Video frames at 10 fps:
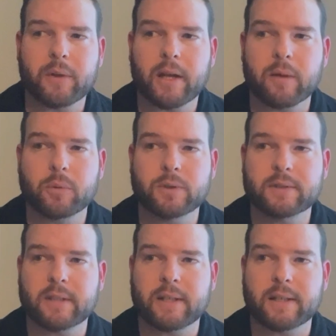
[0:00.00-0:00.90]
be able
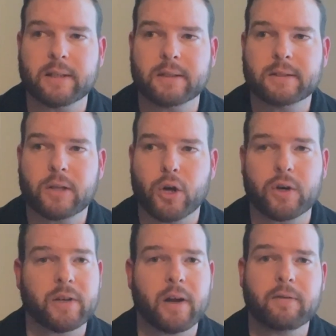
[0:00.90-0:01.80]
to earn
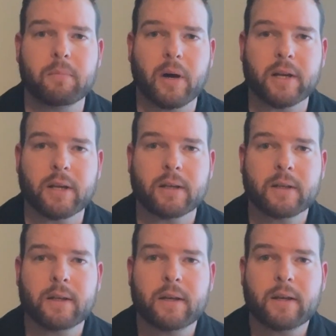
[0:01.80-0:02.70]
enough money
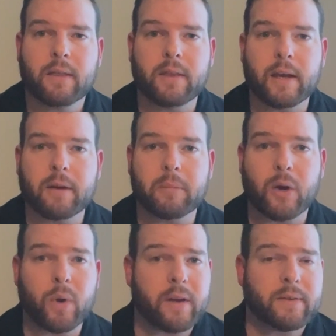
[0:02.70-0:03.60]
that my
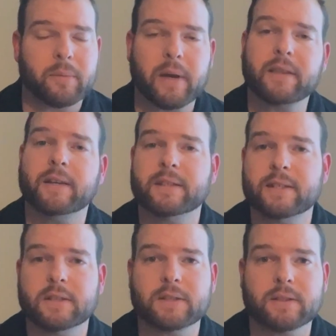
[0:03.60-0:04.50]
wife can make the
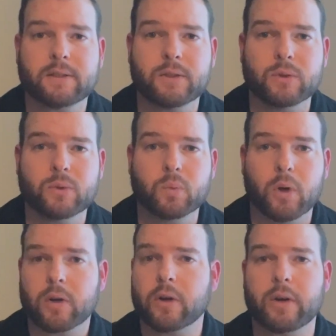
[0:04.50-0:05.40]
decision to
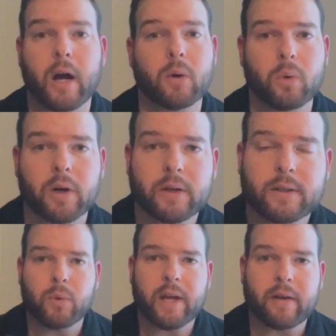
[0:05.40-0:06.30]
work or not work.
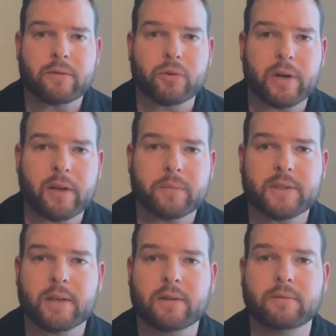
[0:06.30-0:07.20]
We have dreams
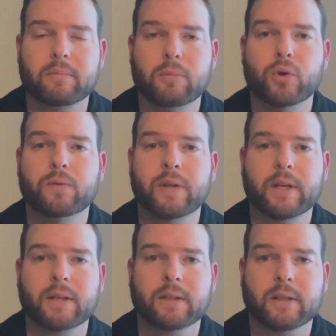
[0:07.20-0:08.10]
of
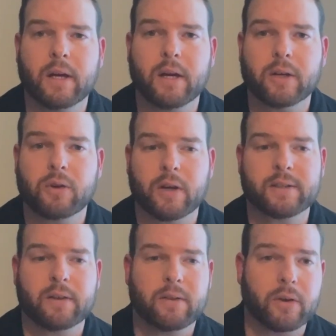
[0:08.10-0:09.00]
moving across
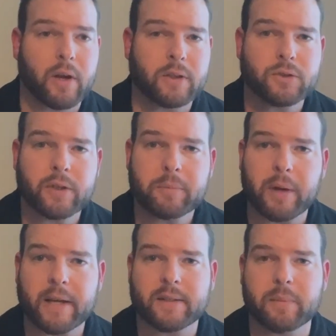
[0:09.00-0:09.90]
the country
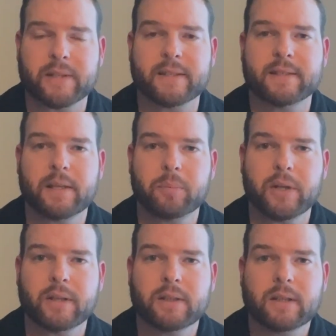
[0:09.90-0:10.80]
back to
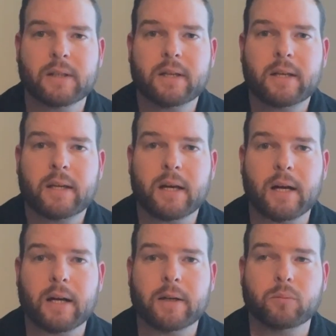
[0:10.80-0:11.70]
Mississippi,
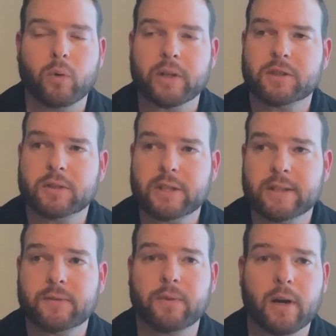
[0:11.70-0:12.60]
where
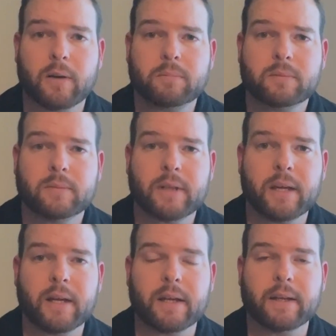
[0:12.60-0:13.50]
she's from,
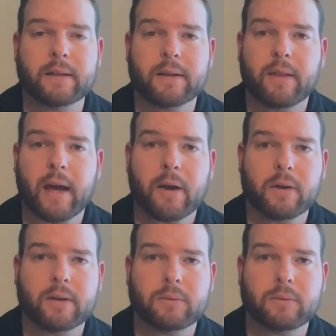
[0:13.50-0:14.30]
and that